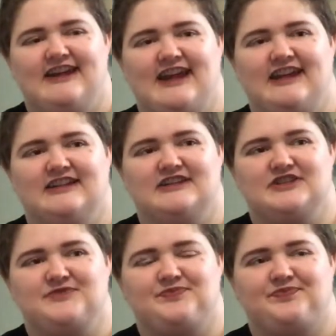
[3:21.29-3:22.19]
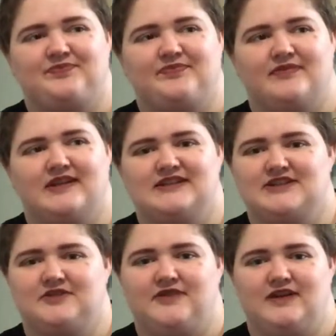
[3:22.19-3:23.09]
and it's
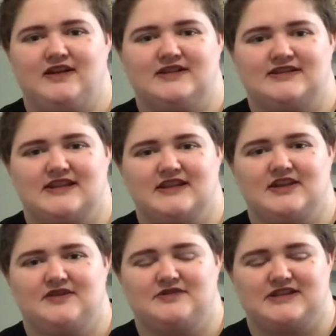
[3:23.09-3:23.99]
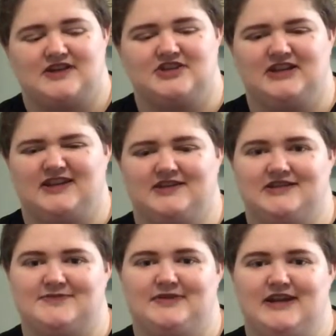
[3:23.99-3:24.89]
so funny because I think it was actually like in a
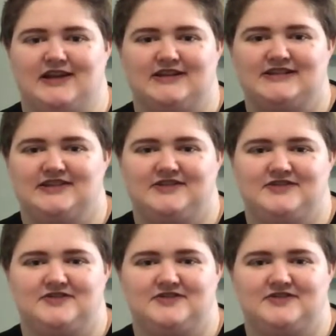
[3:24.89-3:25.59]
spaghetti tin.